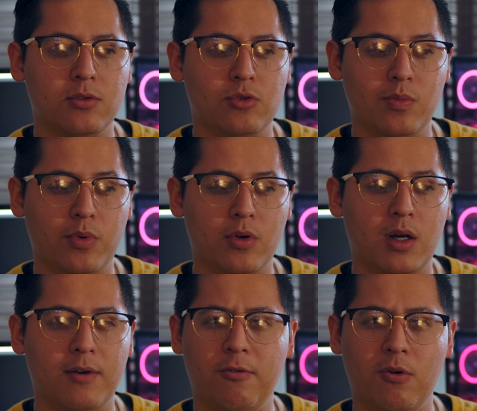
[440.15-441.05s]
super
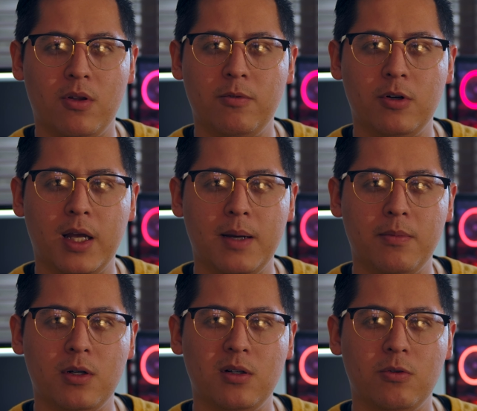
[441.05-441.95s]
affordable
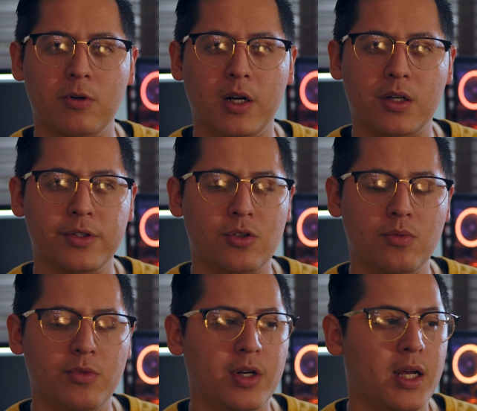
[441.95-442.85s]
camera or a
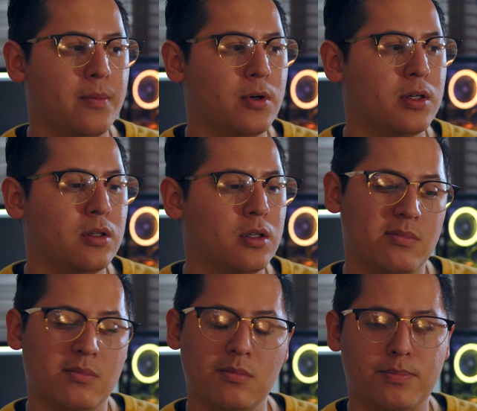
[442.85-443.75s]
consumer camera,
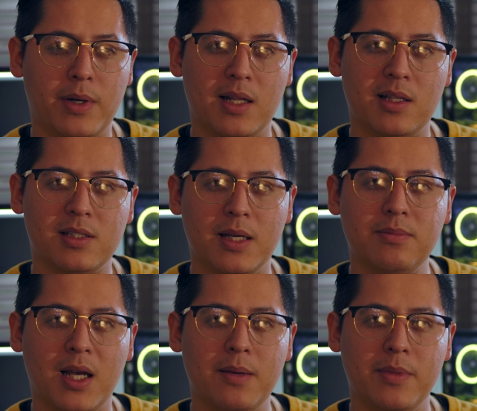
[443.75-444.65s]
but at the
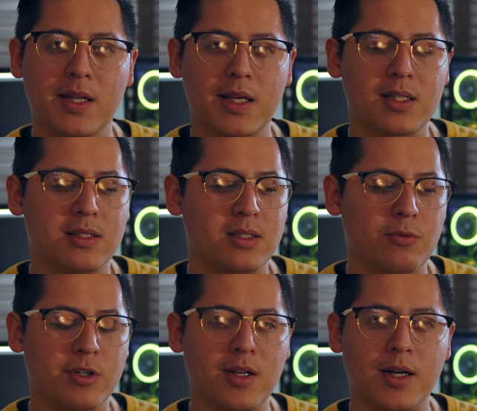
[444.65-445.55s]
same time it is.
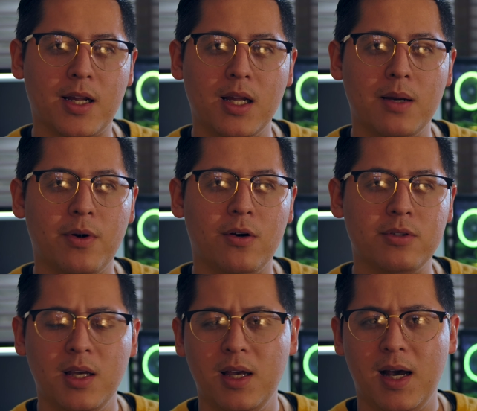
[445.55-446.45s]
We're talking
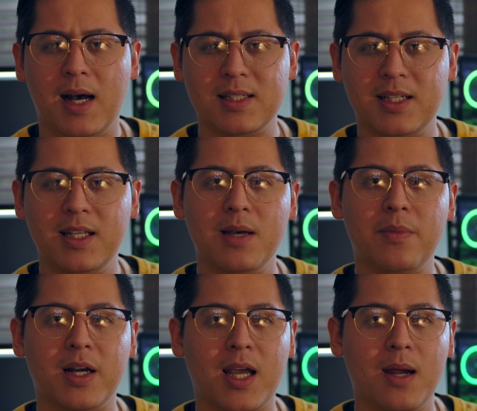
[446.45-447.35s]
about a
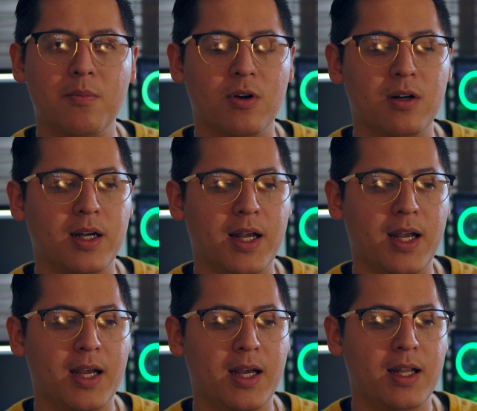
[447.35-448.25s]
cinema camera,
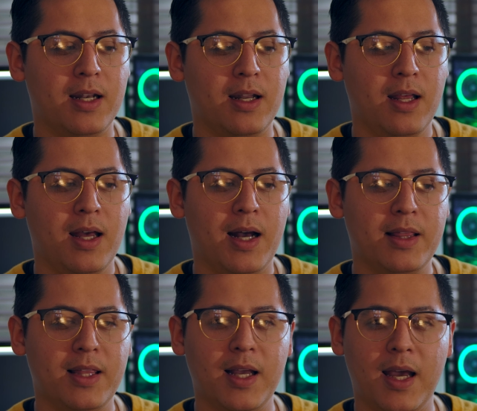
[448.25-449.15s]
and I
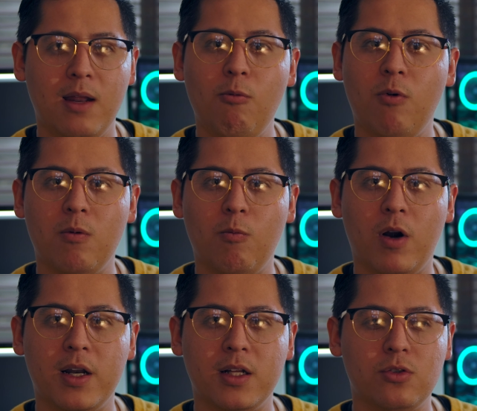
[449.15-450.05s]
think anyone
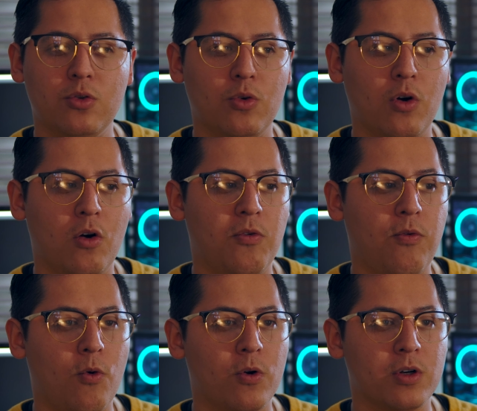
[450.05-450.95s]
wanting to go
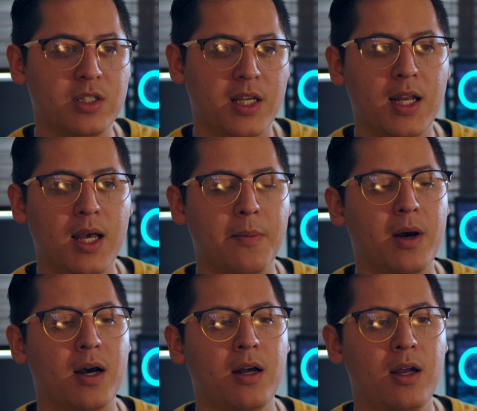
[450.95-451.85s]
for
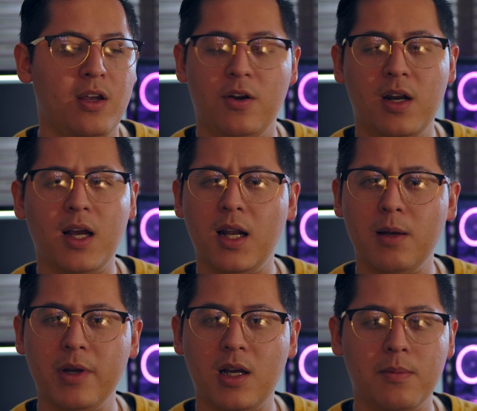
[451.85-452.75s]
cinema, you're not
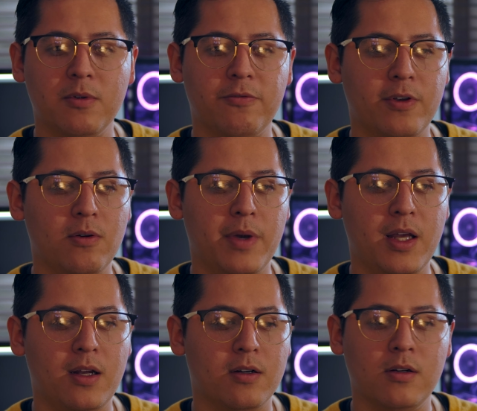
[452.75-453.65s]
gonna become a
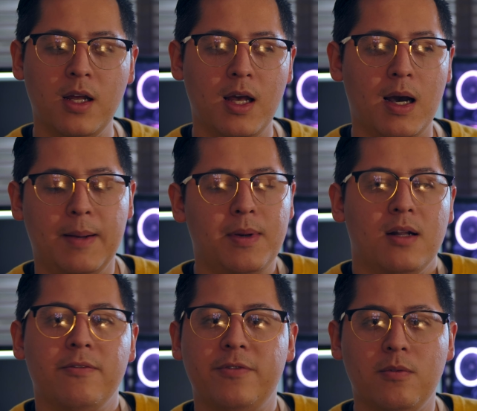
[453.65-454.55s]
filmmaker. I'm
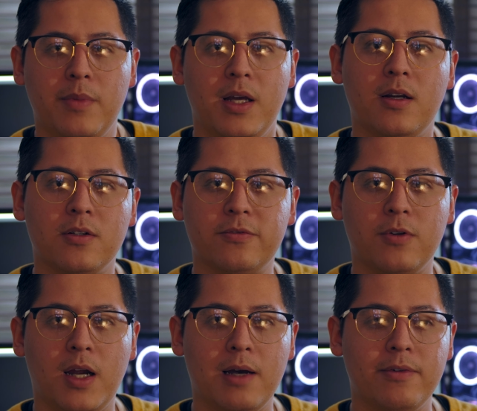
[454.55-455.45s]
not a filmmaker
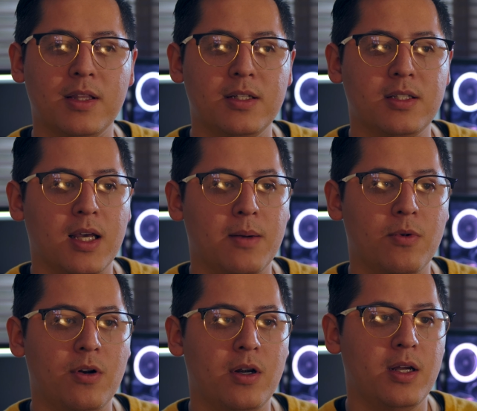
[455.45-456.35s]
for having this
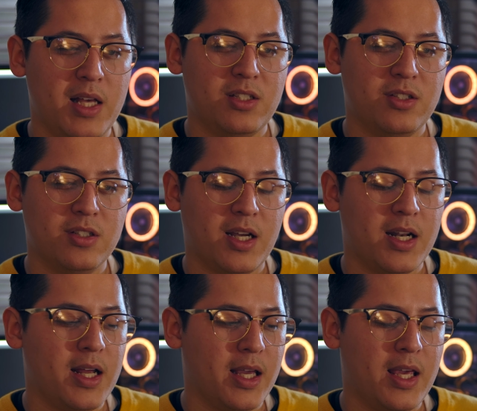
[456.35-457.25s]
camera. It's just
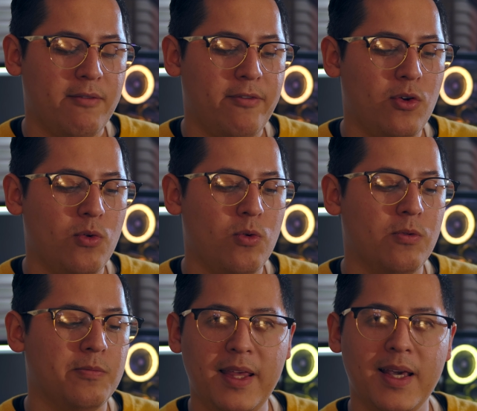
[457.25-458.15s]
gonna give
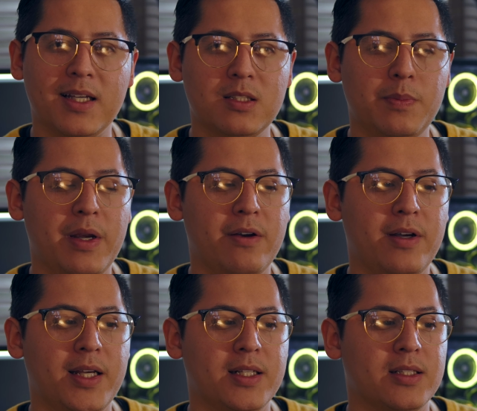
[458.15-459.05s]
you the
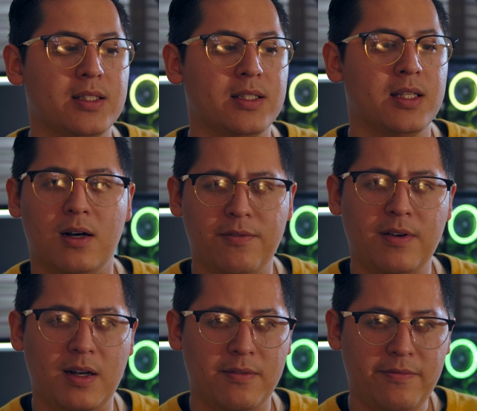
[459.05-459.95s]
experience of
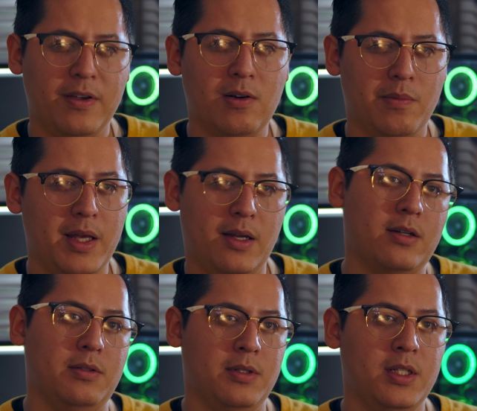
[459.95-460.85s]
a
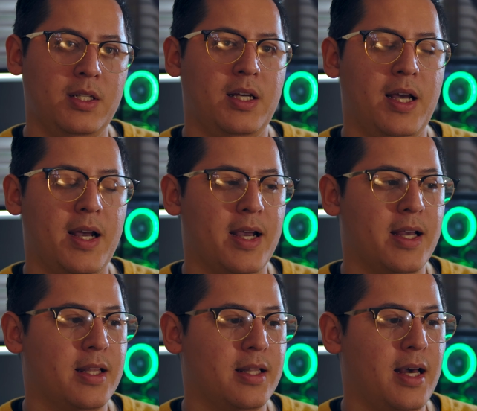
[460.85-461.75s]
filmmaker,
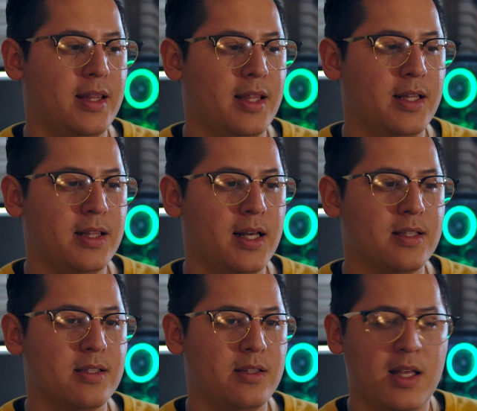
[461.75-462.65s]
and I think
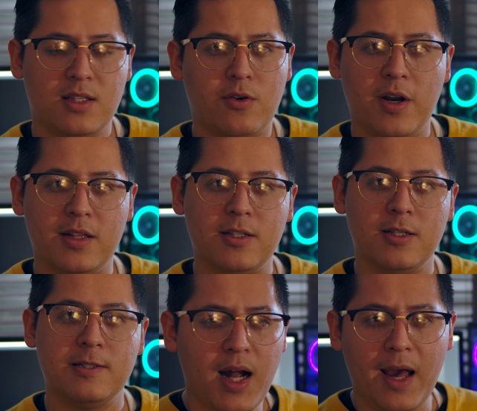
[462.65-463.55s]
that's great.
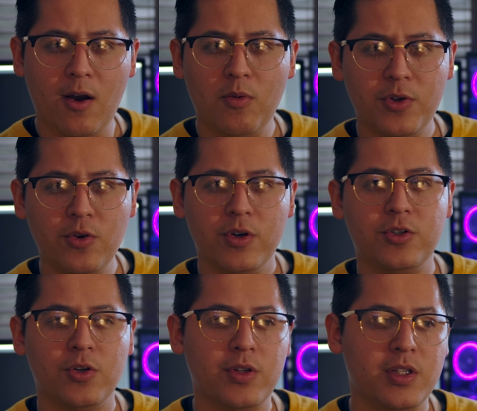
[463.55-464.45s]
I hope you
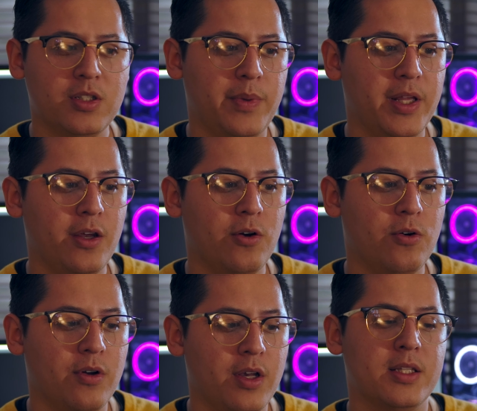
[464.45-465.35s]
enjoyed this
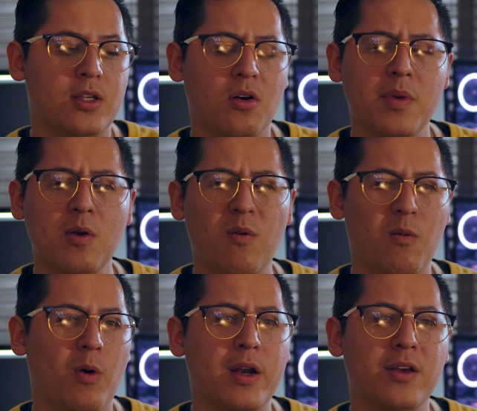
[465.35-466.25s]
video. Tell me,
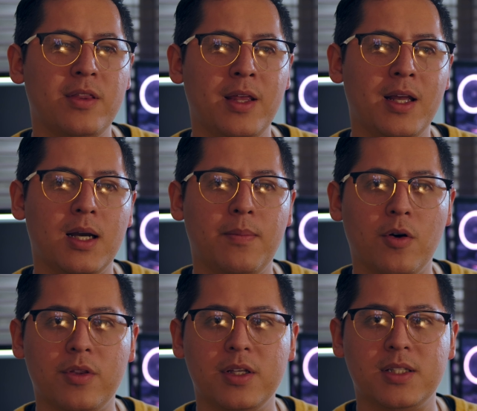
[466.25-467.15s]
what do you think
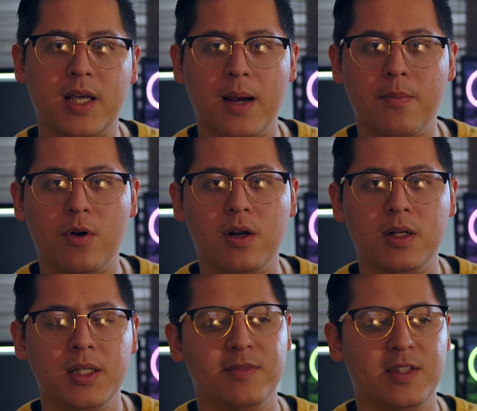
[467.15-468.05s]
about this camera?